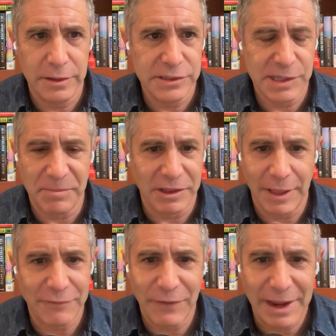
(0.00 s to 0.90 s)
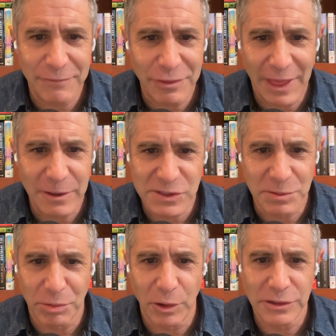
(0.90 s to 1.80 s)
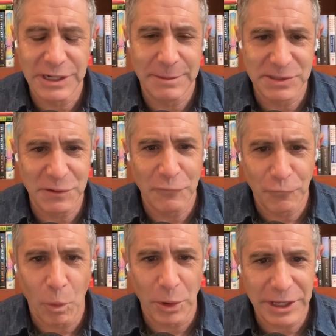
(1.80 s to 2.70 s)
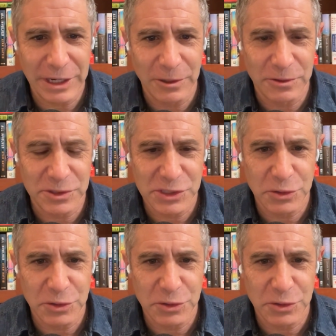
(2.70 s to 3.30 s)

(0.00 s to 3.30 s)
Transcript: something like 5,000 prototypes in 4 years